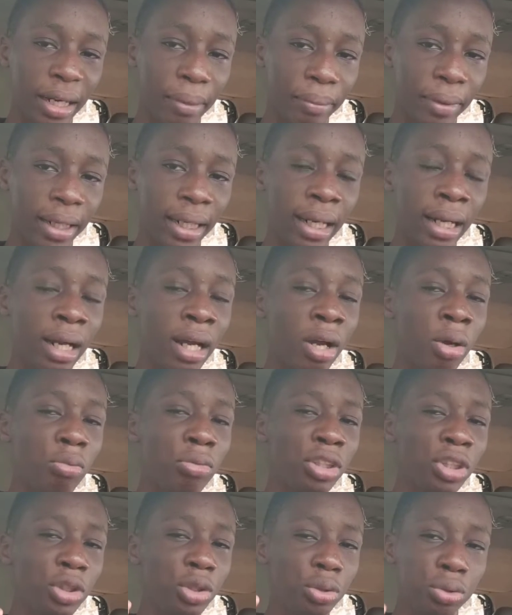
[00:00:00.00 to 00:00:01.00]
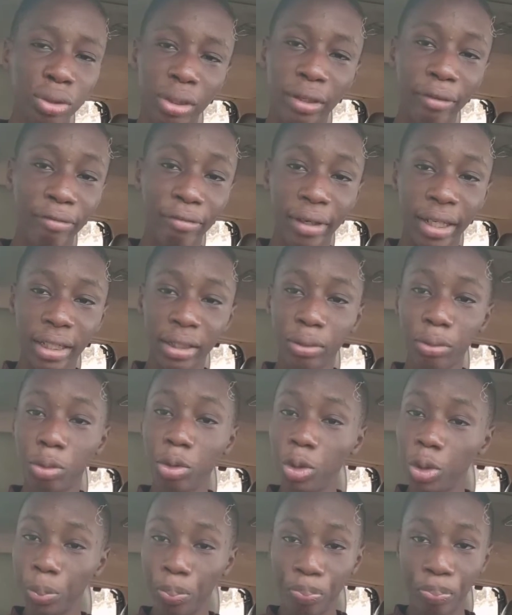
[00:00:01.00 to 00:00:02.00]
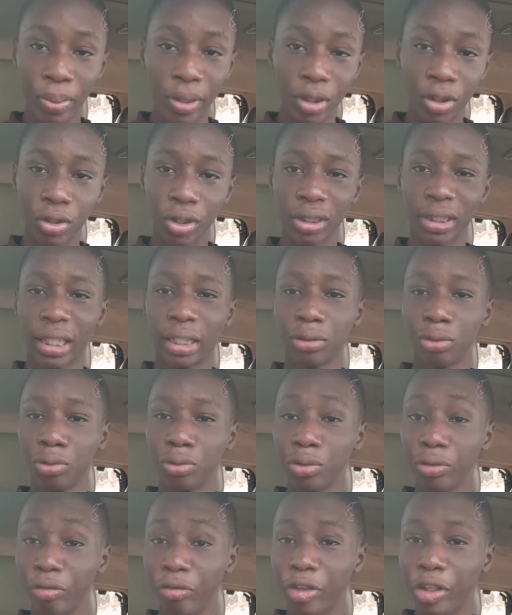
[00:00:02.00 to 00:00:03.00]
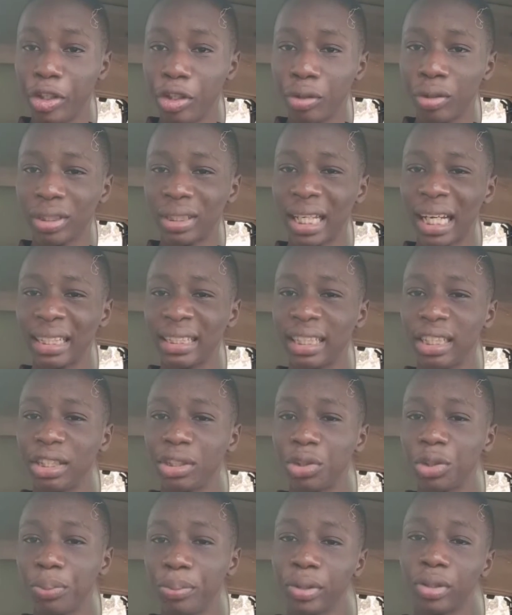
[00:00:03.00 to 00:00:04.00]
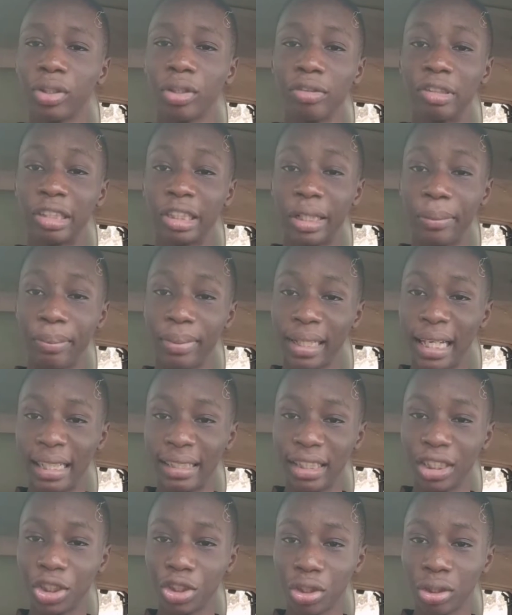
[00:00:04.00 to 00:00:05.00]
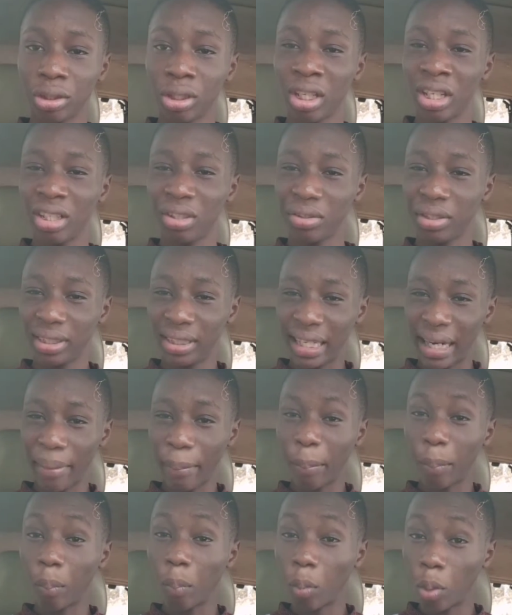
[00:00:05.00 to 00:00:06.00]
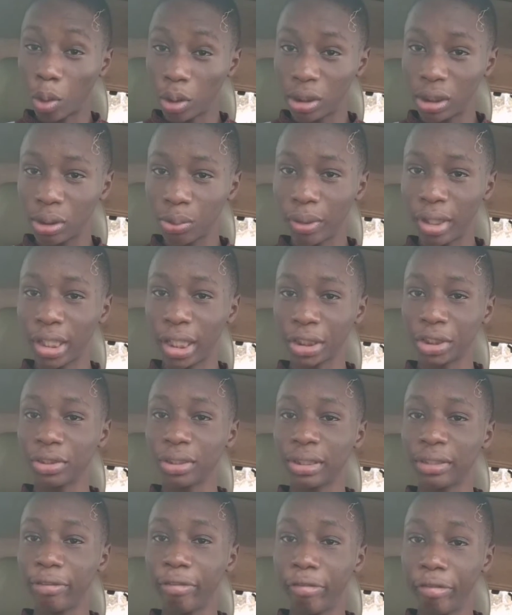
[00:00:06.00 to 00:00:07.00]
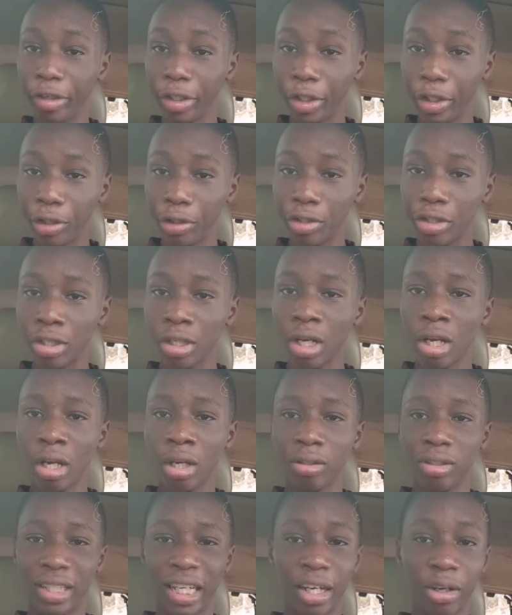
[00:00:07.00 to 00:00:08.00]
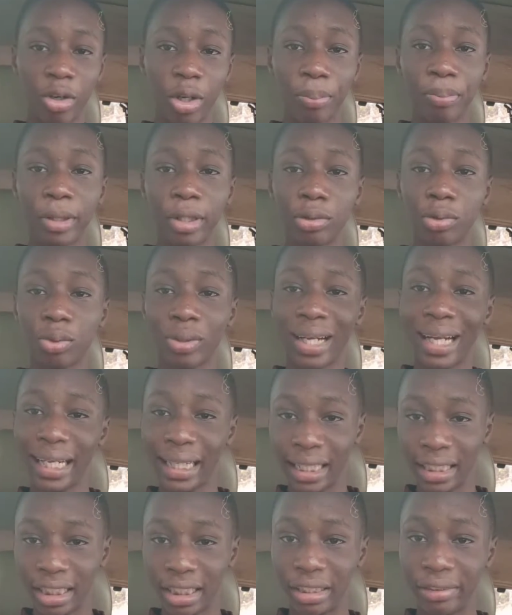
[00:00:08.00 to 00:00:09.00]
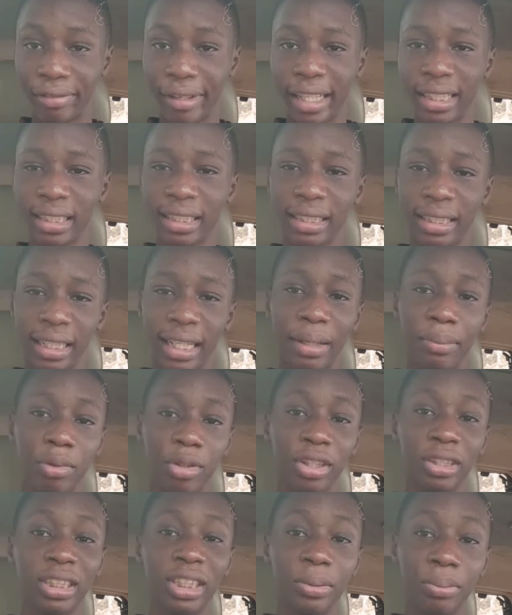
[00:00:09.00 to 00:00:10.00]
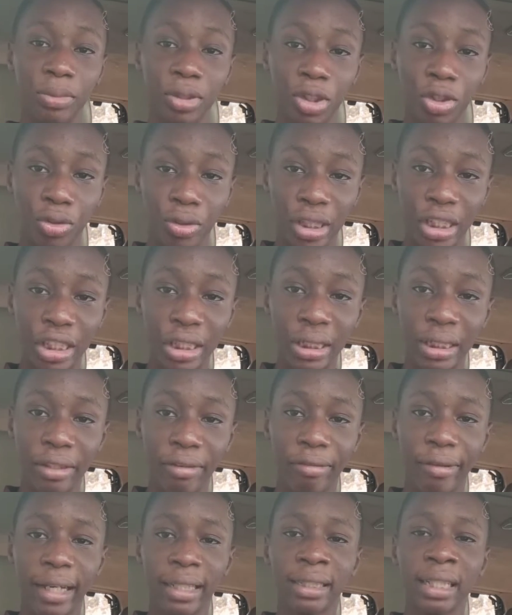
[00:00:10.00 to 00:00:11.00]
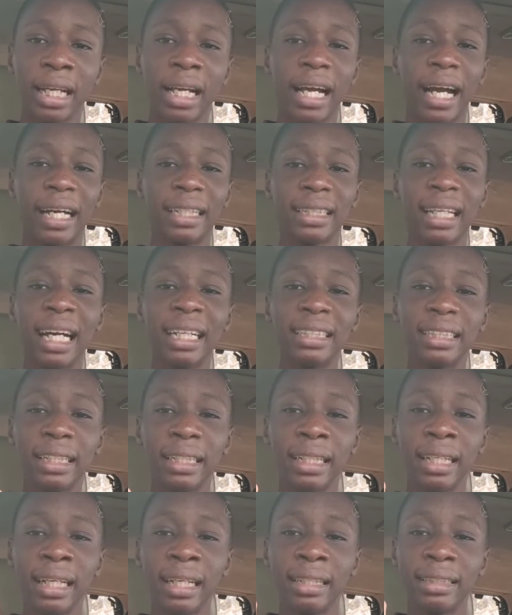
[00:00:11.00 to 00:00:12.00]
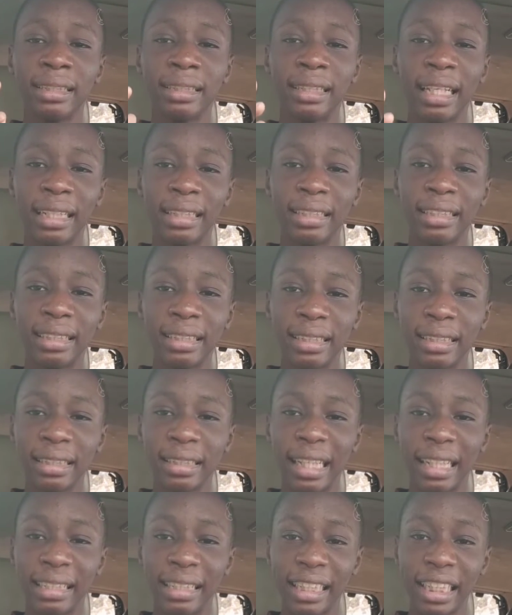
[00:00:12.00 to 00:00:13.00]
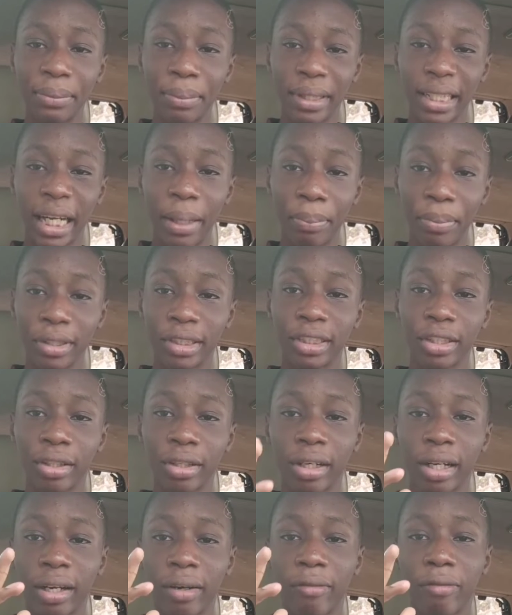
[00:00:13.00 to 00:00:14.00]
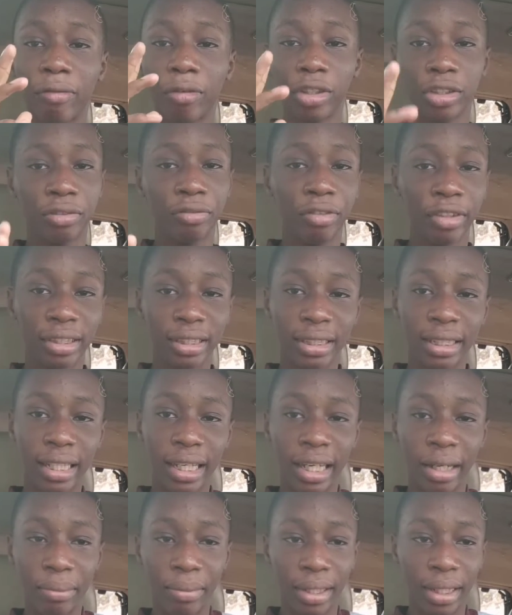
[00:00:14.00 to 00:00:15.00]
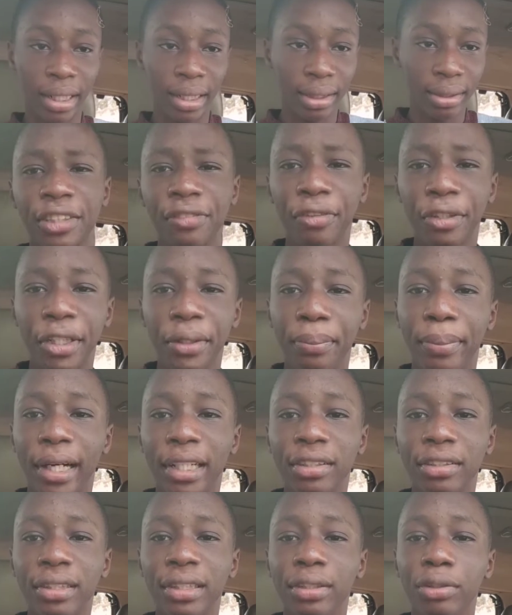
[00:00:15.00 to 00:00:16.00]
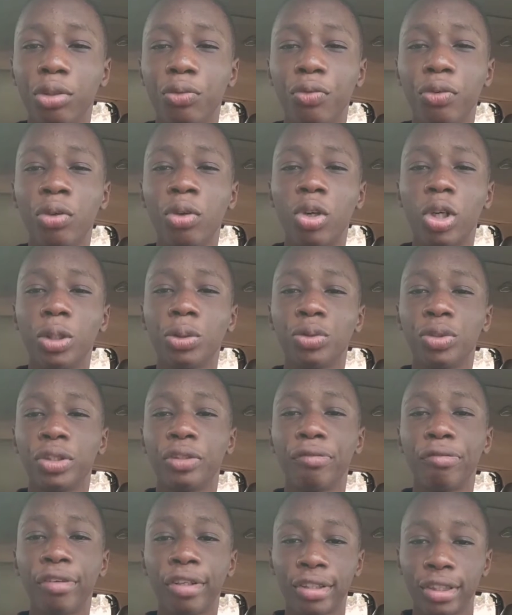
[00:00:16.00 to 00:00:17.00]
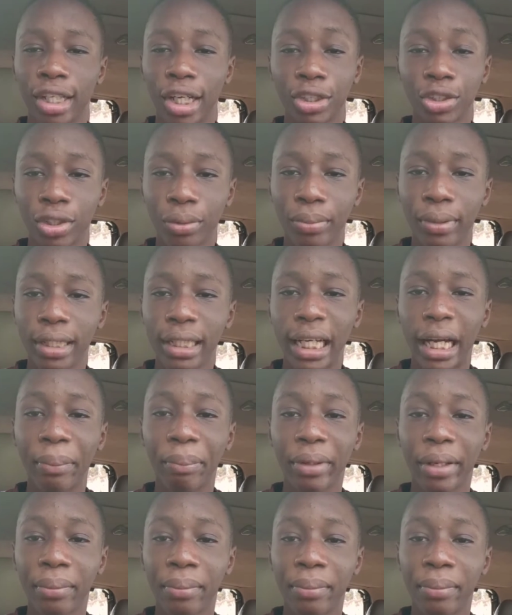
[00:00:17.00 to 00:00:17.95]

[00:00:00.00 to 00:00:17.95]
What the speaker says: camera which shoot a very good pictures and good video. It has a little bit of stabilization, not that much when you're shooting videos. You can't compare to high-end devices here because it's a mid-range device, and has a 38 megapixel front facing camera. For the battery, the phone comes with 4000 mAh